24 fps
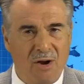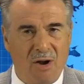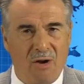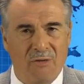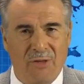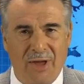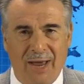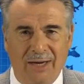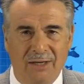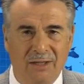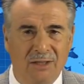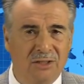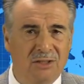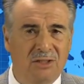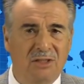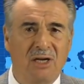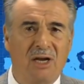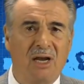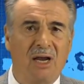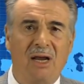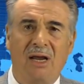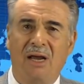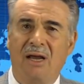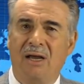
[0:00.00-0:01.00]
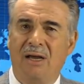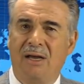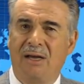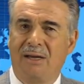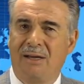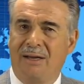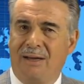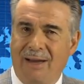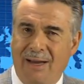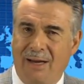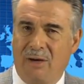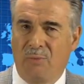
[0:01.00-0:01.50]
Now that is the
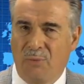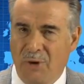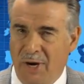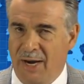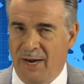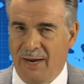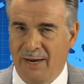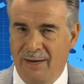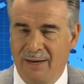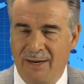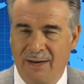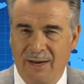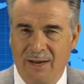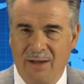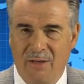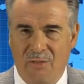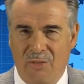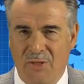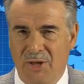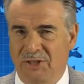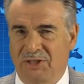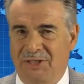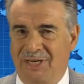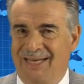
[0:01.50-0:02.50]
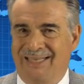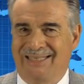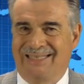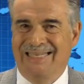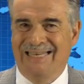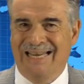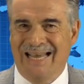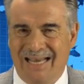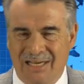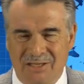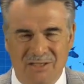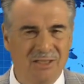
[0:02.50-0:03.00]
getaway. This has
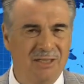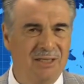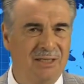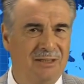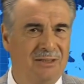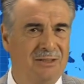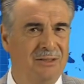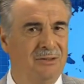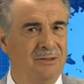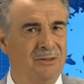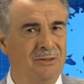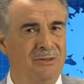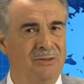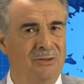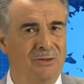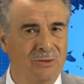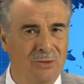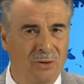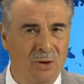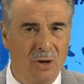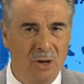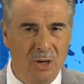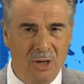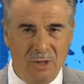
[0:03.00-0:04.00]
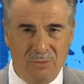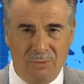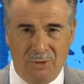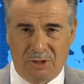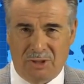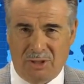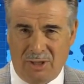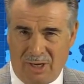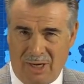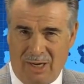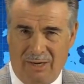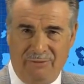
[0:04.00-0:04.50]
nothing to do
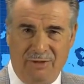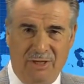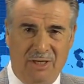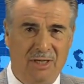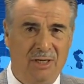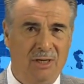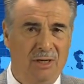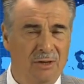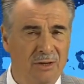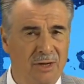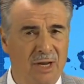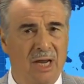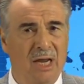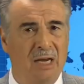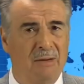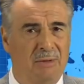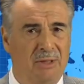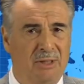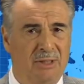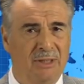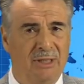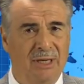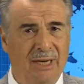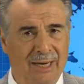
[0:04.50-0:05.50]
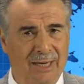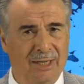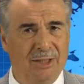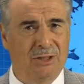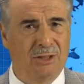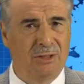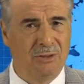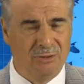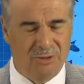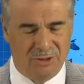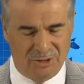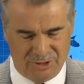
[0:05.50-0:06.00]
with loving your neighbor
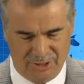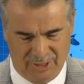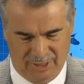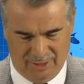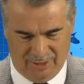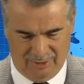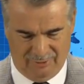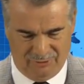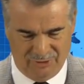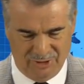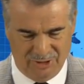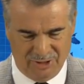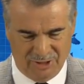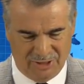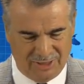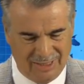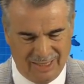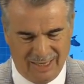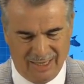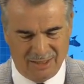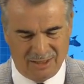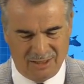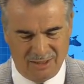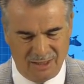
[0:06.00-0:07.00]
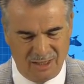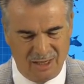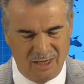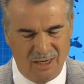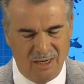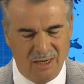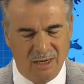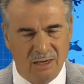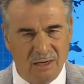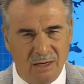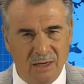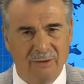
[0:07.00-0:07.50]
as yourself. This is not
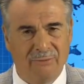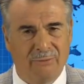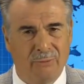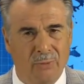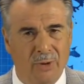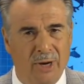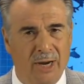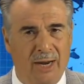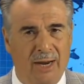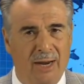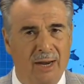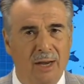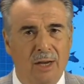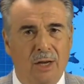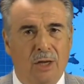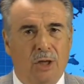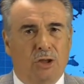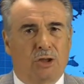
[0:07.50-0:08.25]
the giveaway.